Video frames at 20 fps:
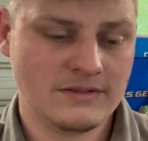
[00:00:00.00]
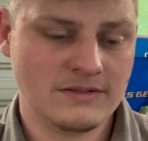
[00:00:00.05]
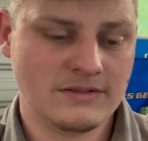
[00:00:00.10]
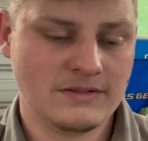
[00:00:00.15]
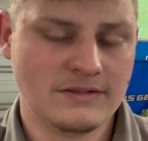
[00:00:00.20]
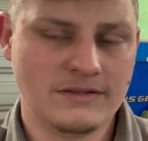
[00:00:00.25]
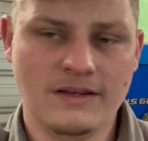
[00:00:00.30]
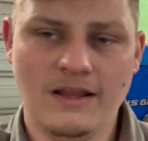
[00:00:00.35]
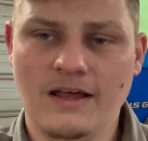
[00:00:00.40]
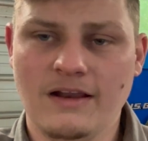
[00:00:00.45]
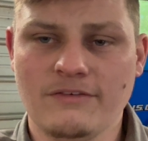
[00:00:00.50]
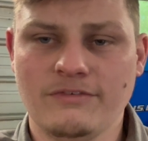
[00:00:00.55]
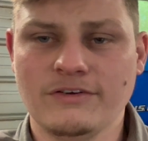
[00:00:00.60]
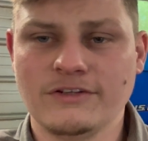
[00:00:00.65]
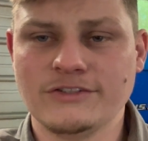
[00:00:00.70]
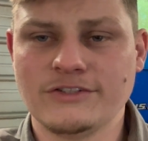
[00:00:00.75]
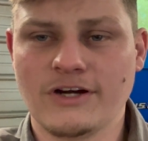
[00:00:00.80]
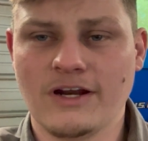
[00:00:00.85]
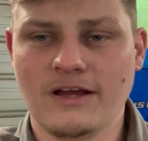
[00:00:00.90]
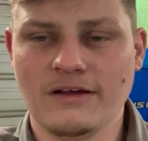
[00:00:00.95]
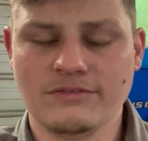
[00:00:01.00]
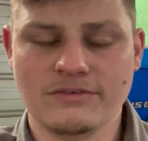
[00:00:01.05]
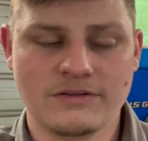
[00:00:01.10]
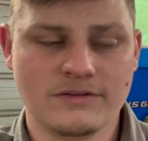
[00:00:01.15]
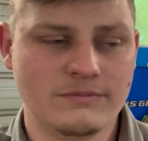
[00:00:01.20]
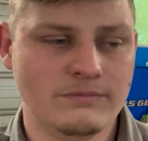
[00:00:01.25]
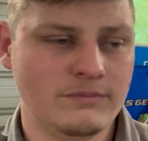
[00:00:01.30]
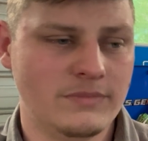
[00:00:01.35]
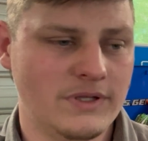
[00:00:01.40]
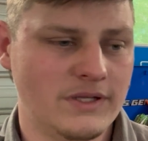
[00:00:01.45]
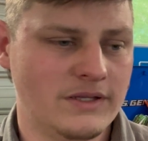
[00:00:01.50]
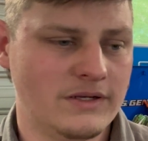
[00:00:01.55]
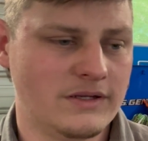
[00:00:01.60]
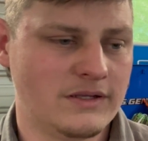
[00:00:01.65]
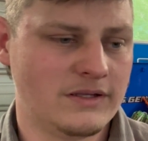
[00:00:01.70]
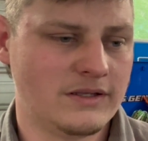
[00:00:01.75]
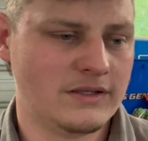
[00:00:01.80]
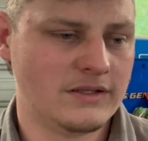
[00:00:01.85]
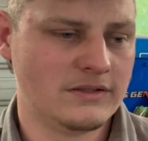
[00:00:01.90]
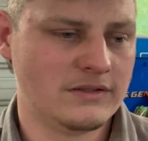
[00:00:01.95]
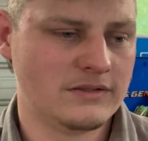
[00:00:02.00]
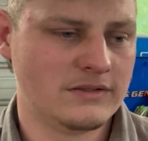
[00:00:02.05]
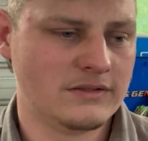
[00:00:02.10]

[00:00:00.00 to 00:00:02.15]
Not a fun drive, but